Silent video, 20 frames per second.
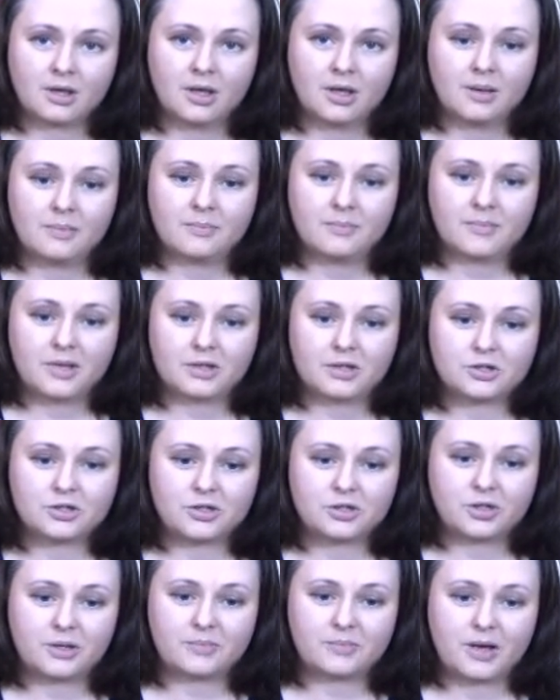mention
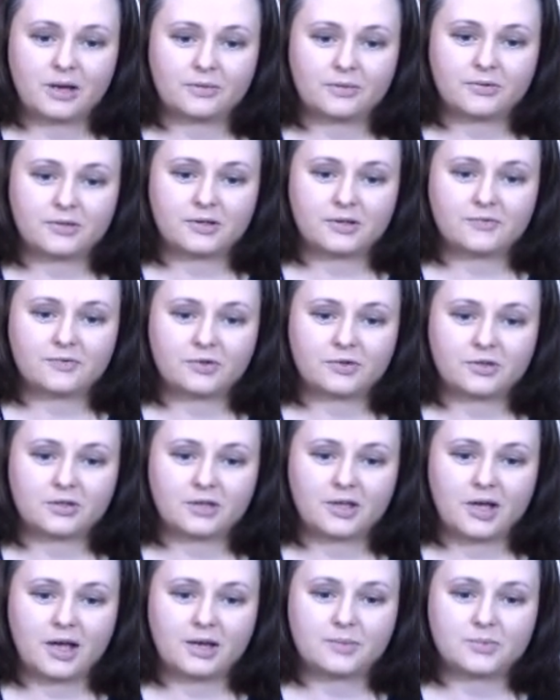about different
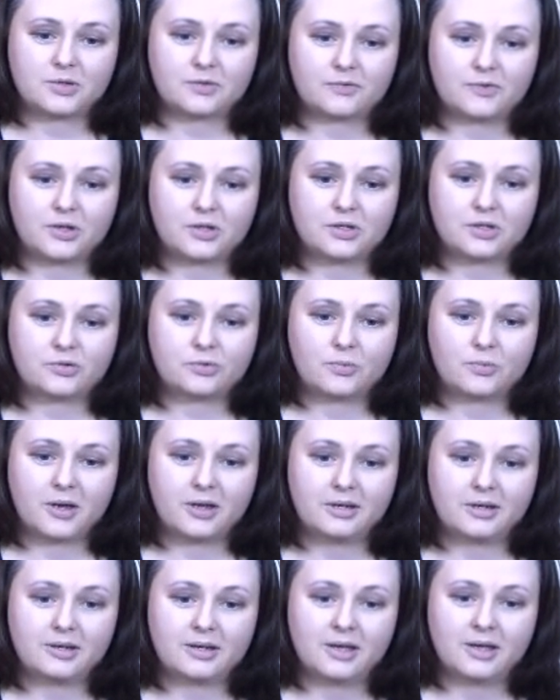types of
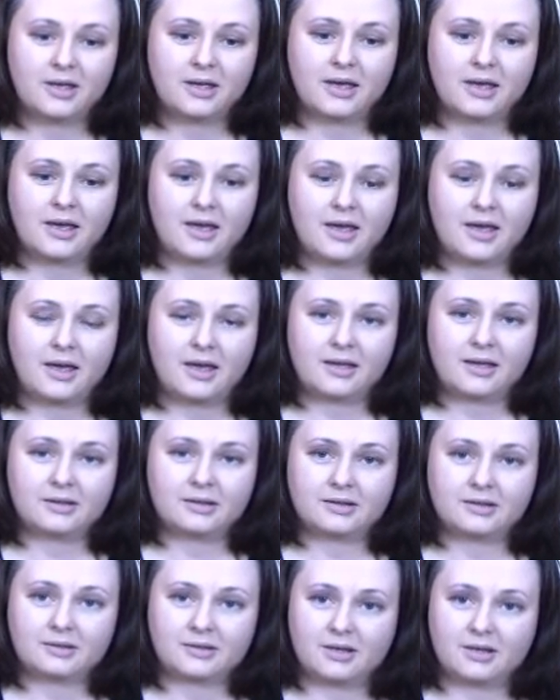instrument and
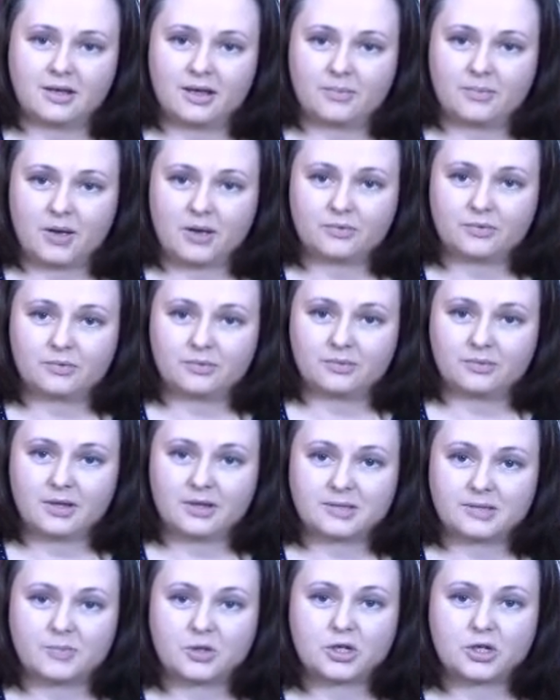
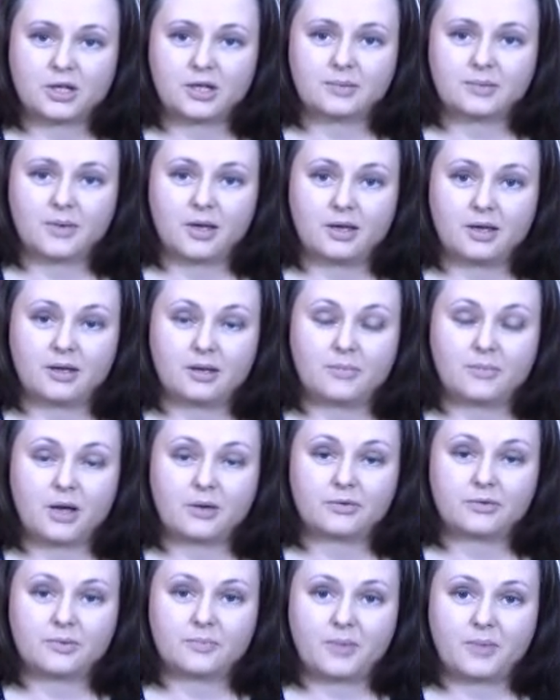especially about
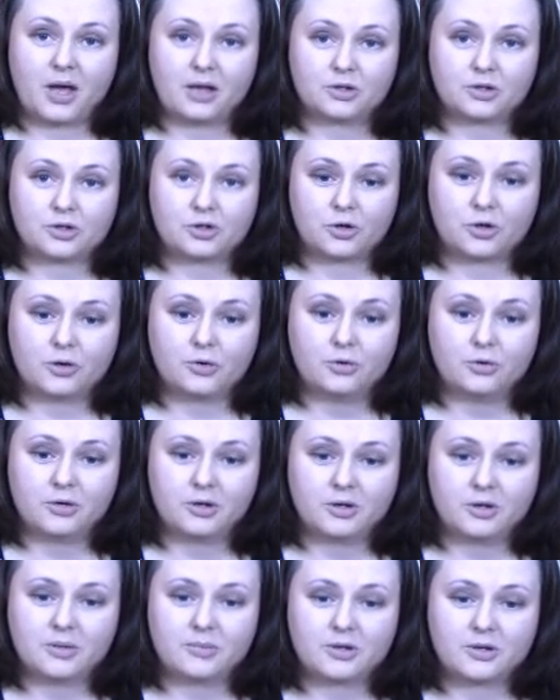the banjo,
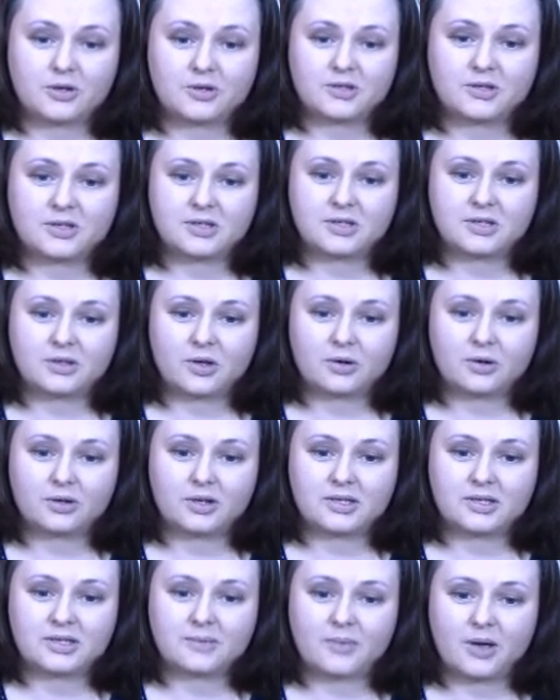because this song
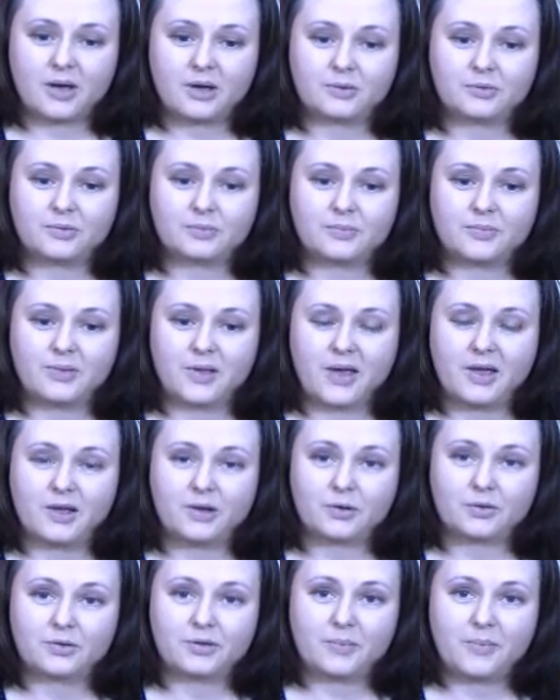is about playing
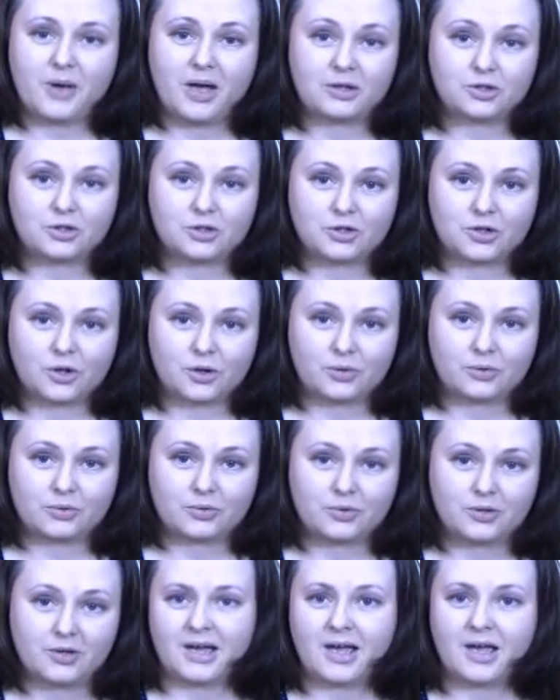on the banjo.
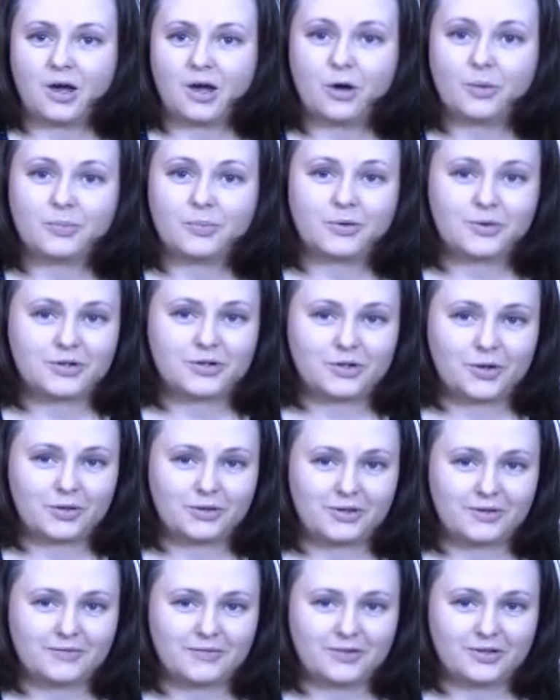I hope you enjoyed
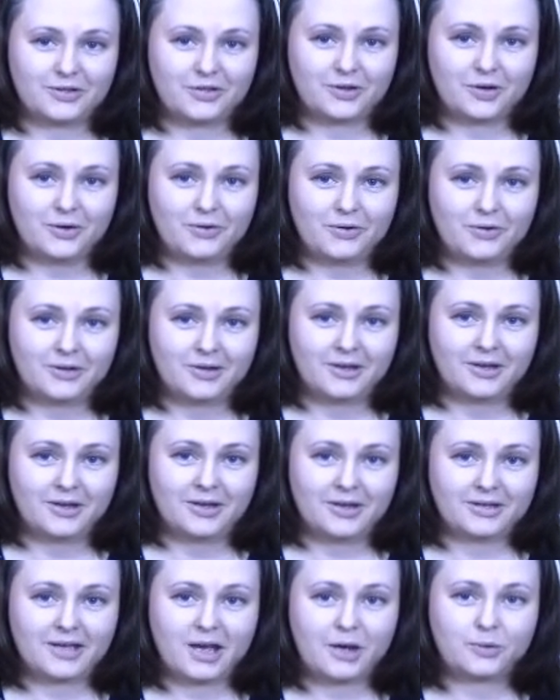the video,
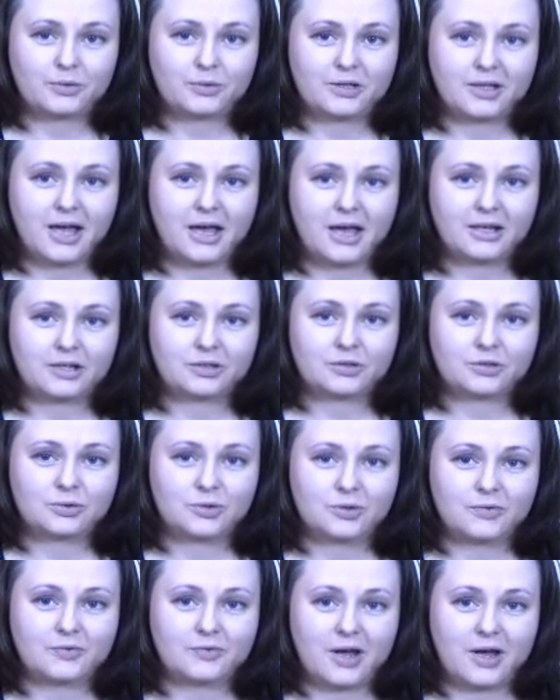and I would like to
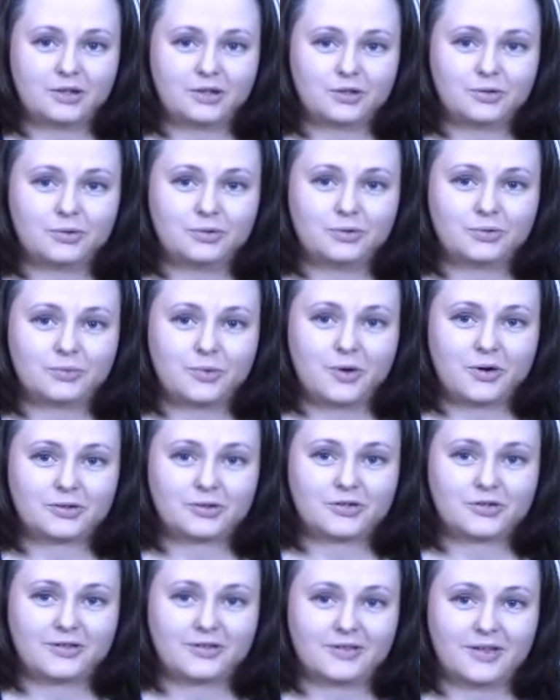invite you to
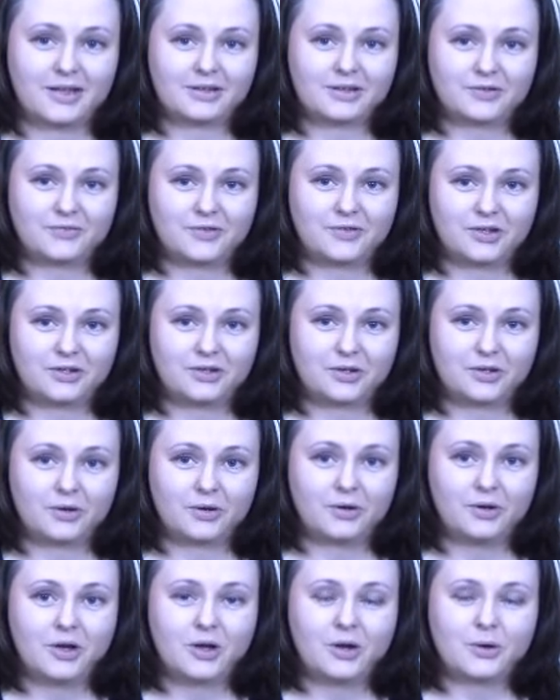watch another video
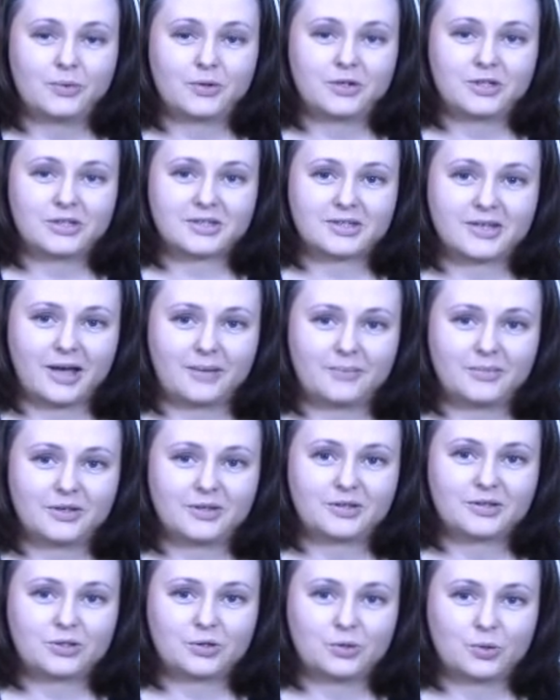which is coming
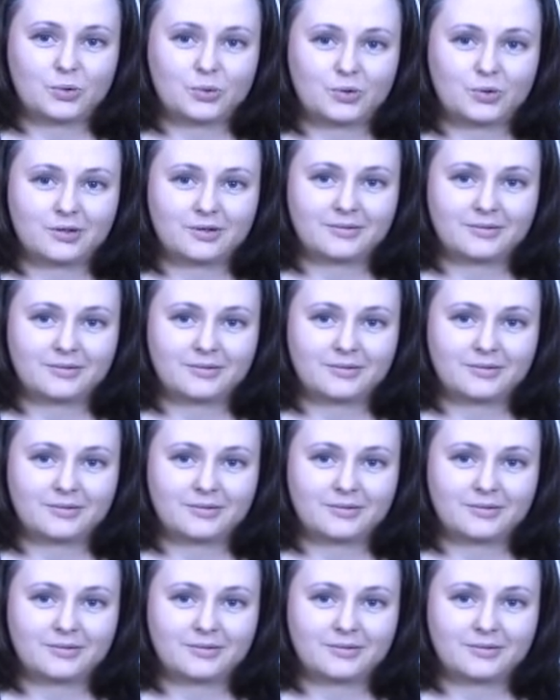soon.